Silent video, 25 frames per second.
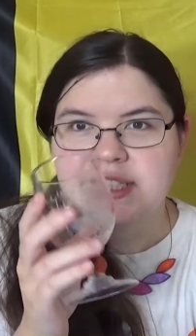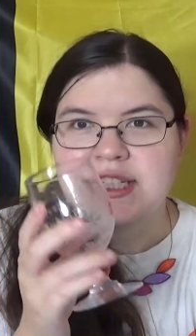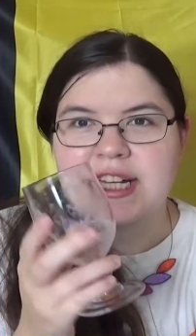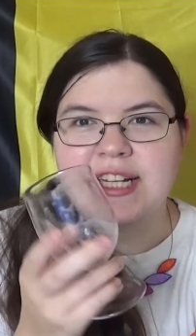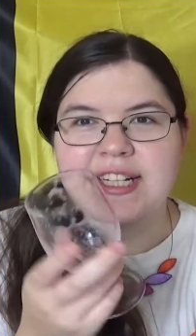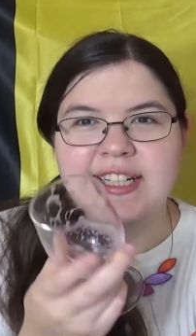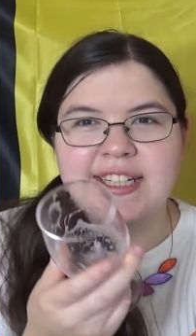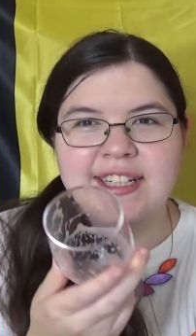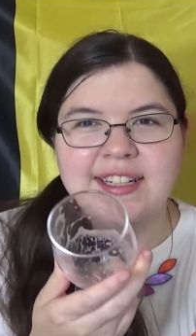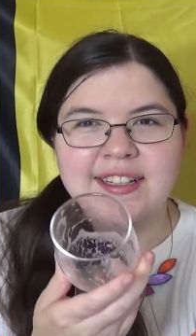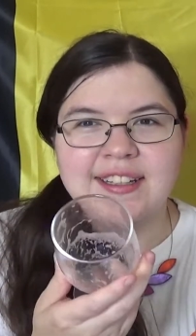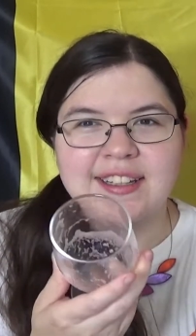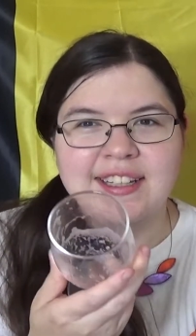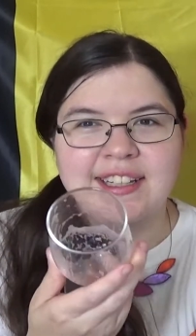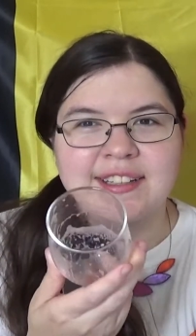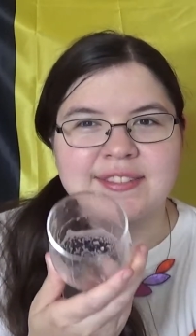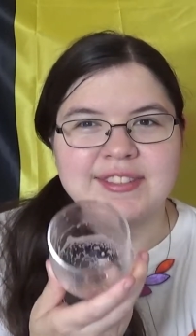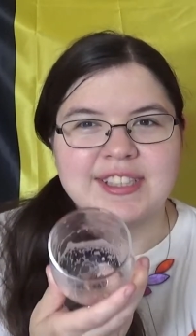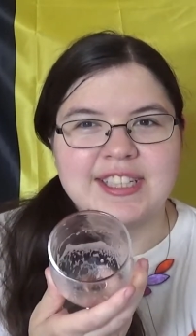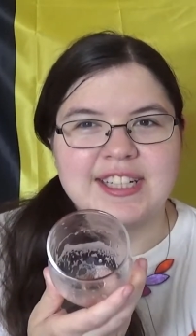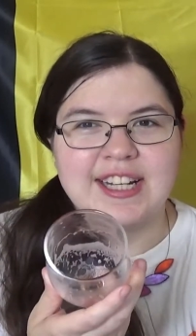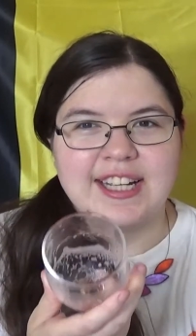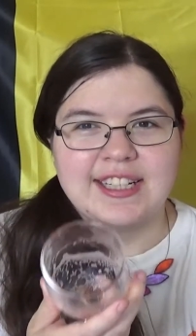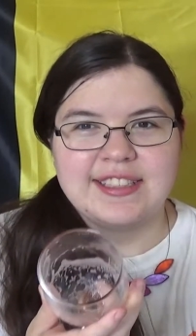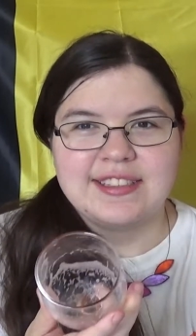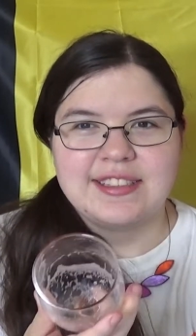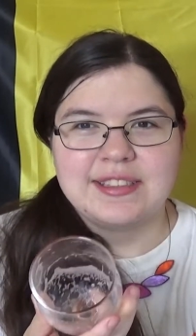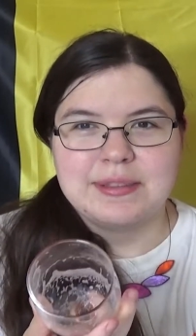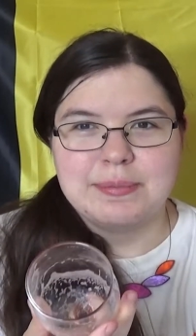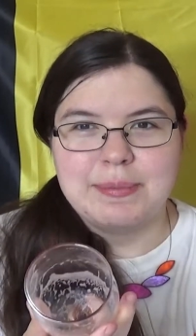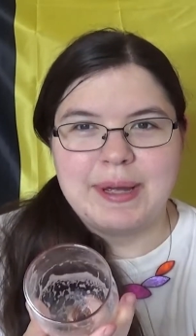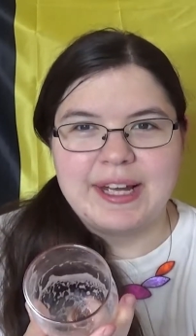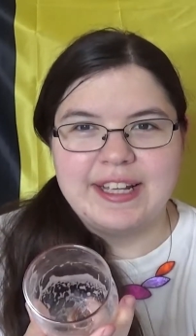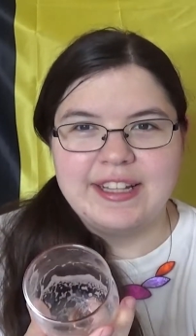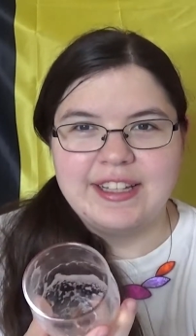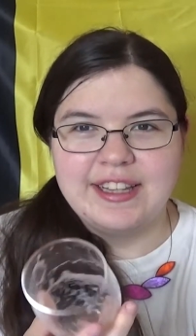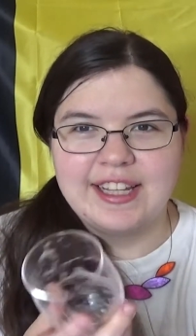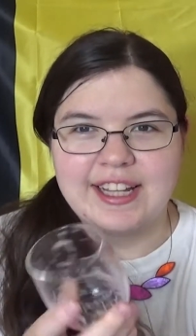That leaves a nice
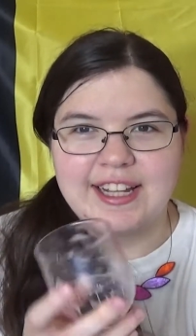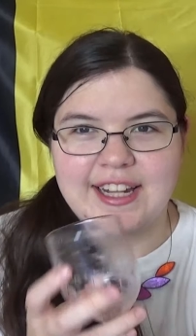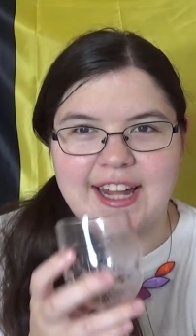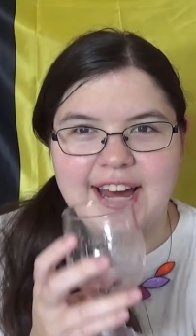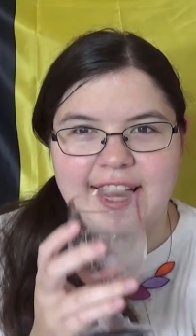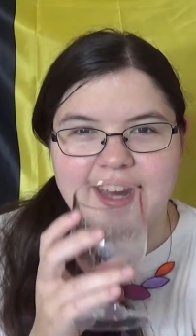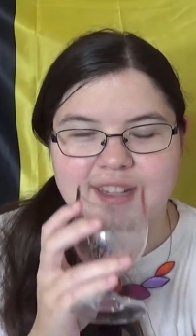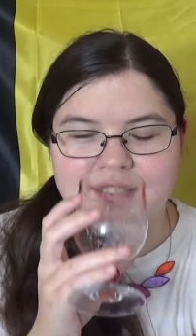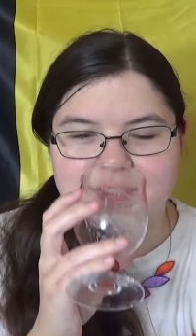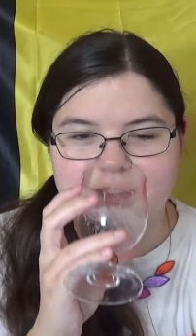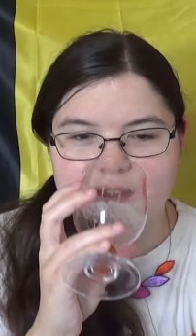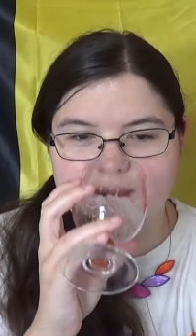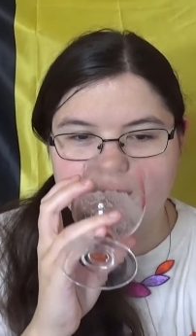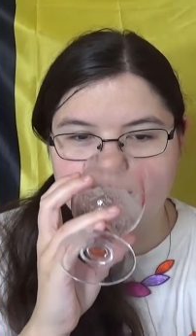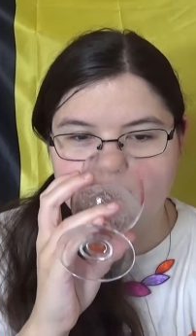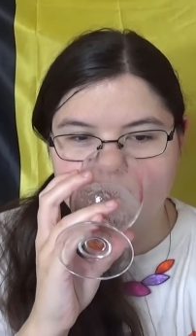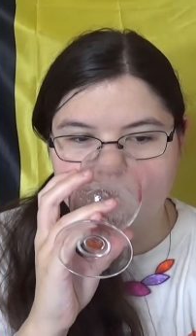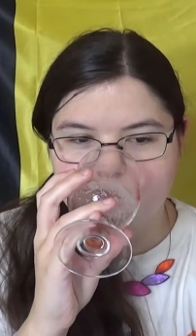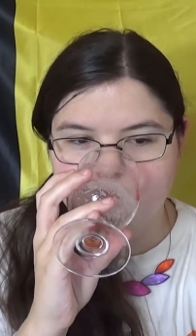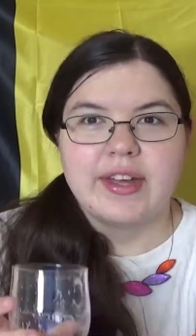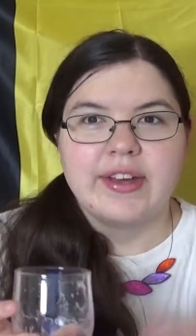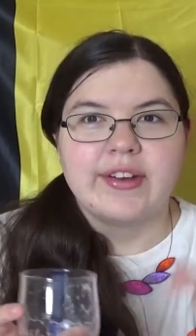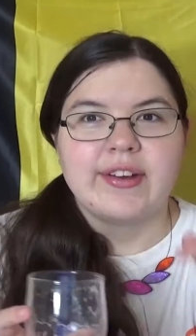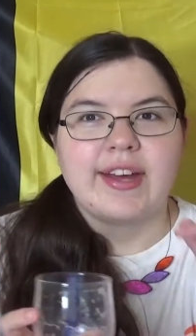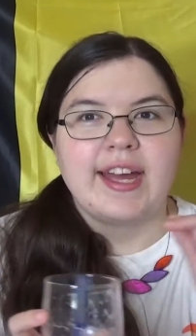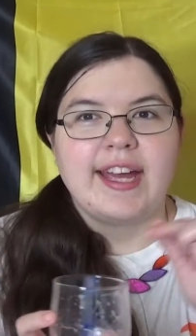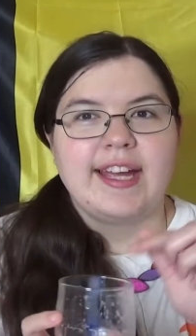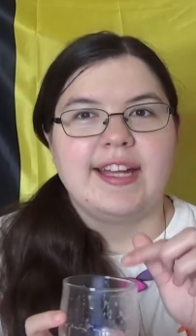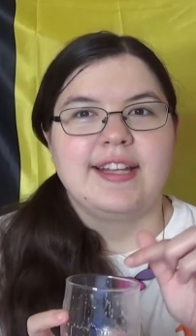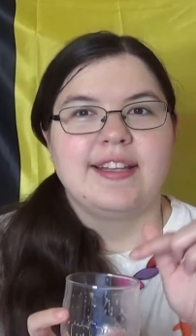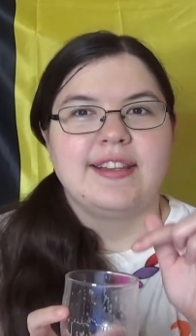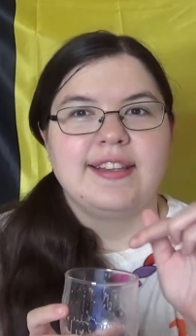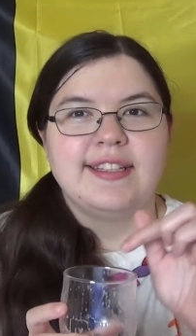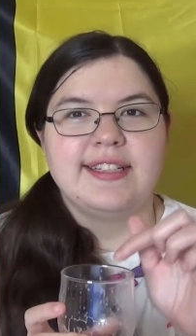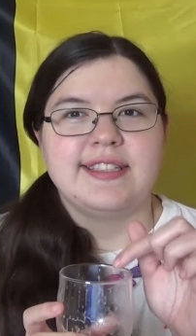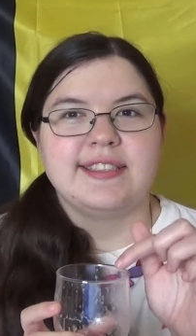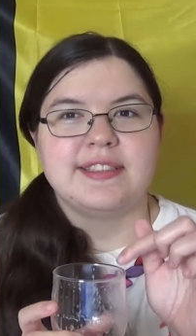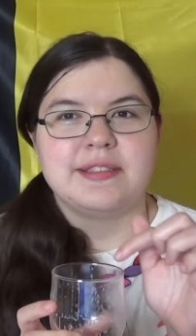smell in the glass. Okay,
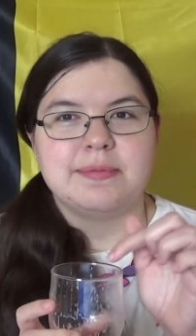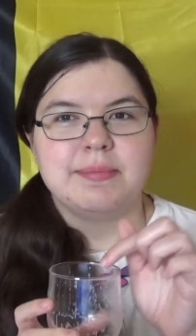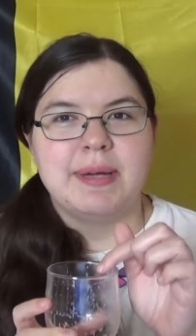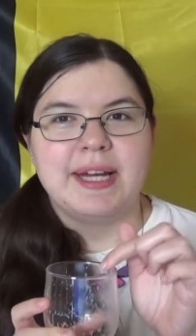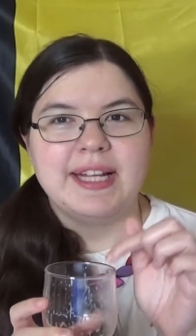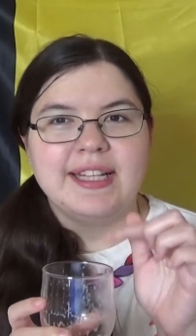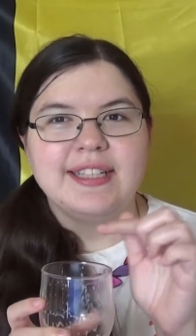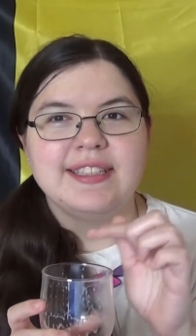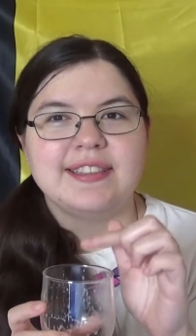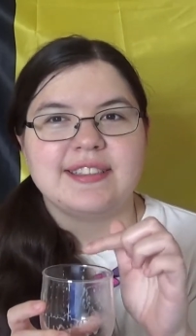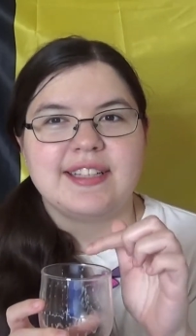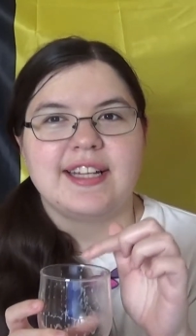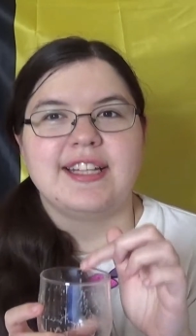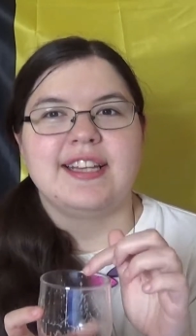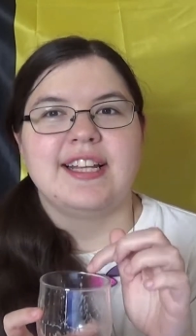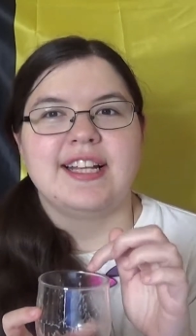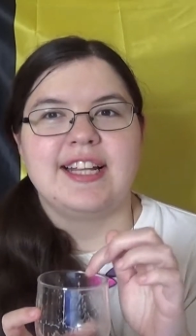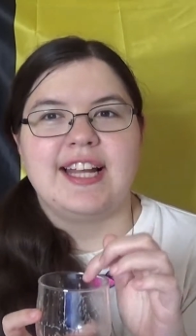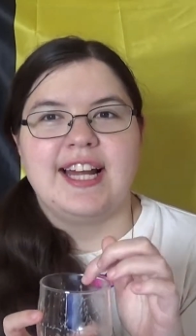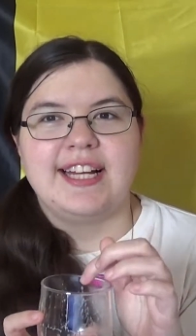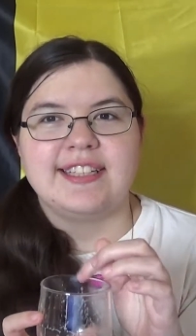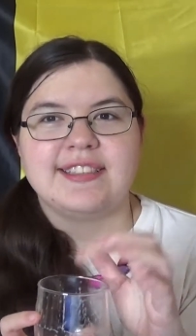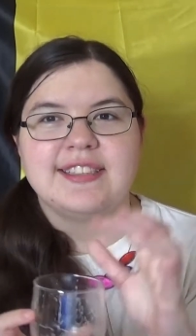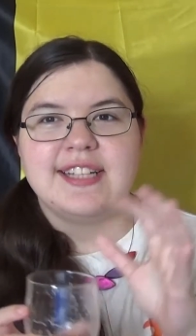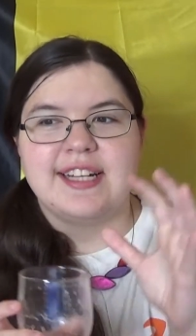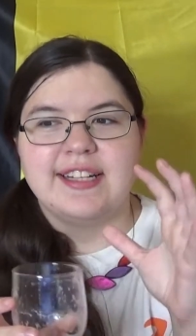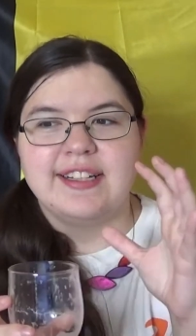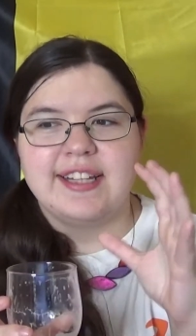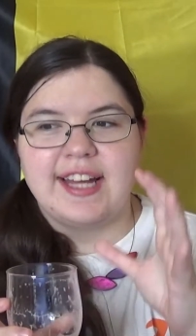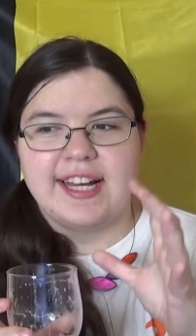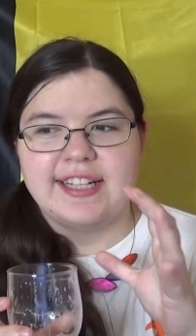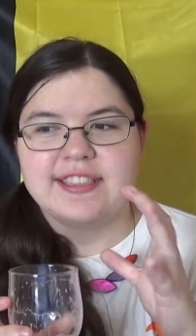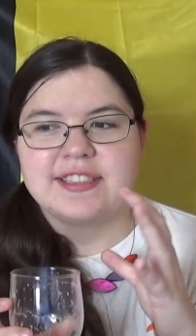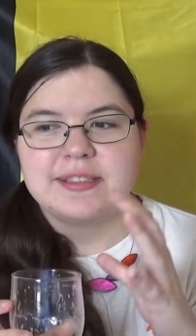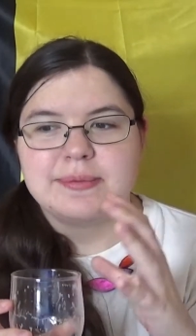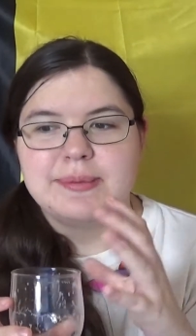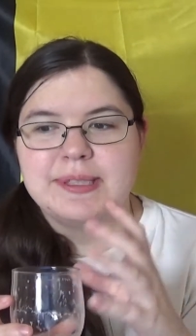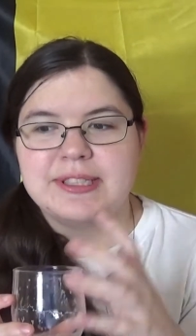the smell inside the glass now,
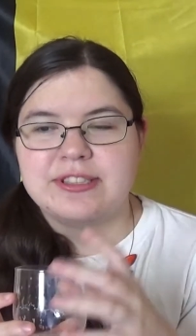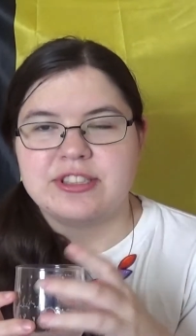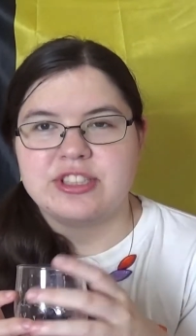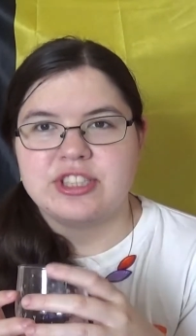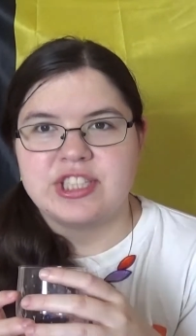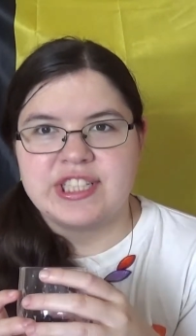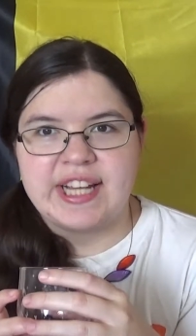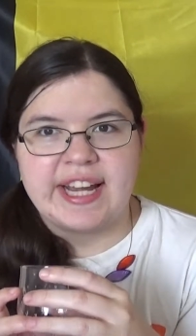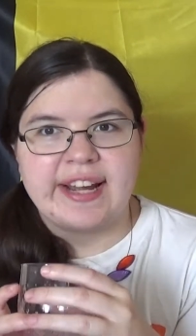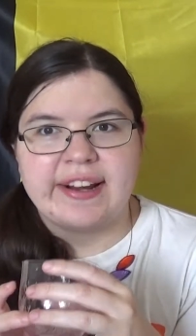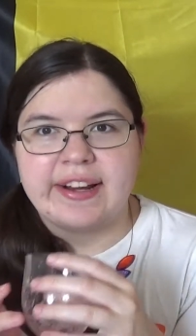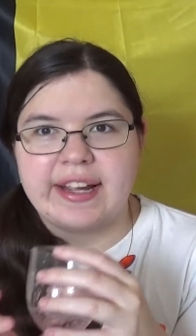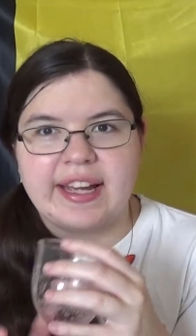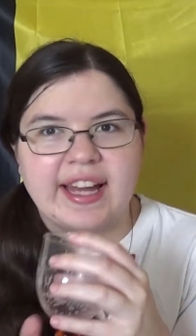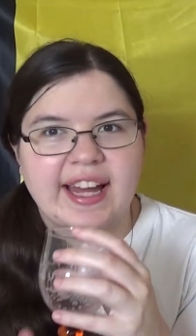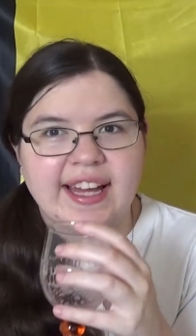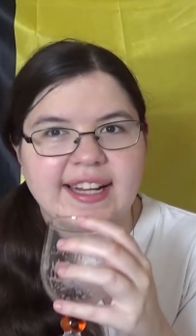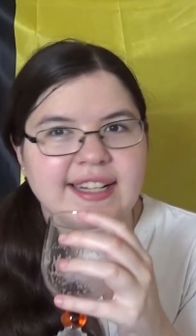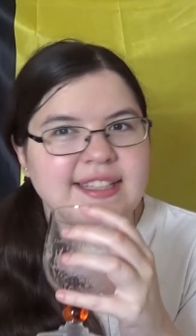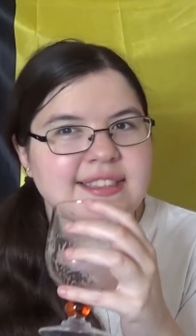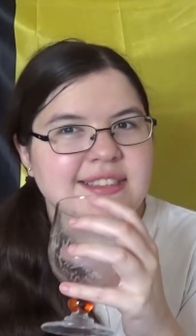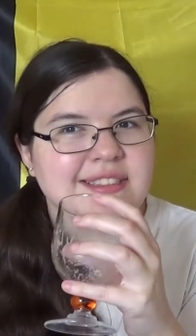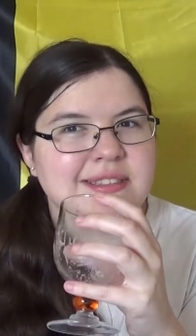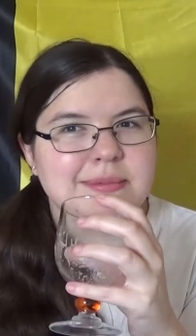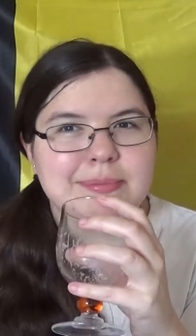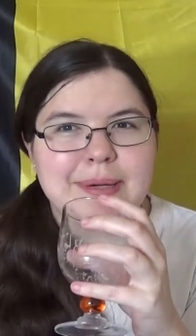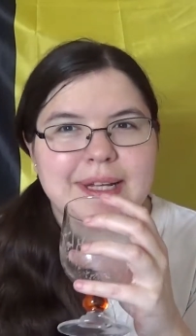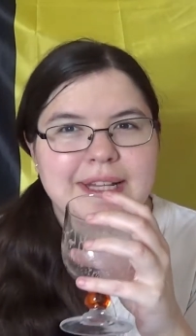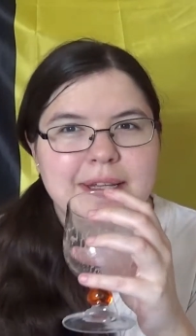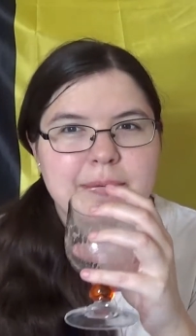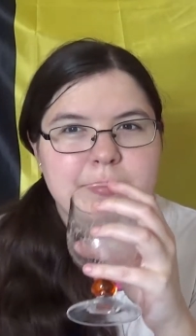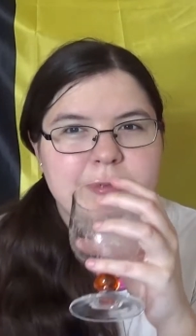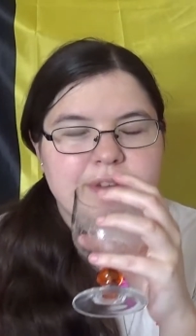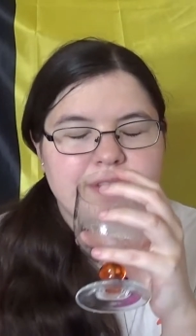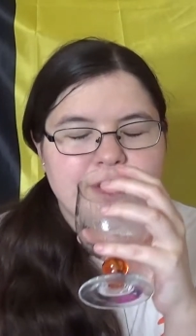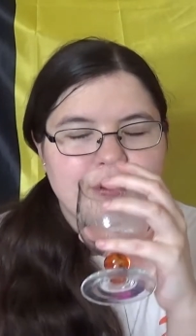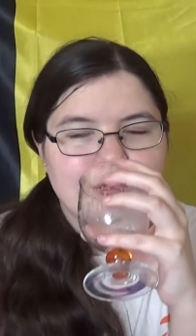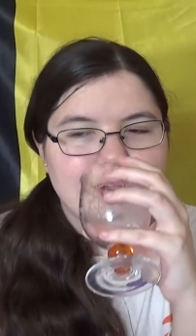that smells cherry. I didn't smell
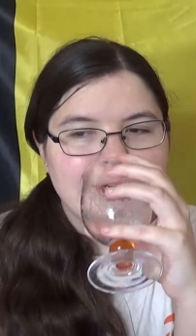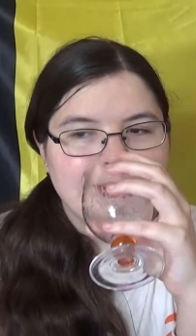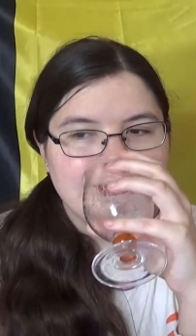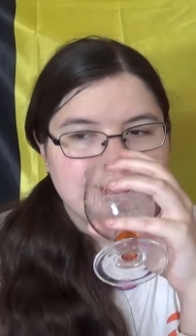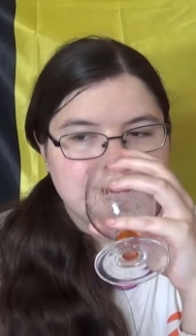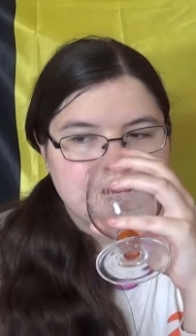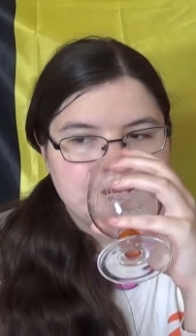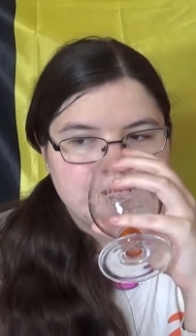it before.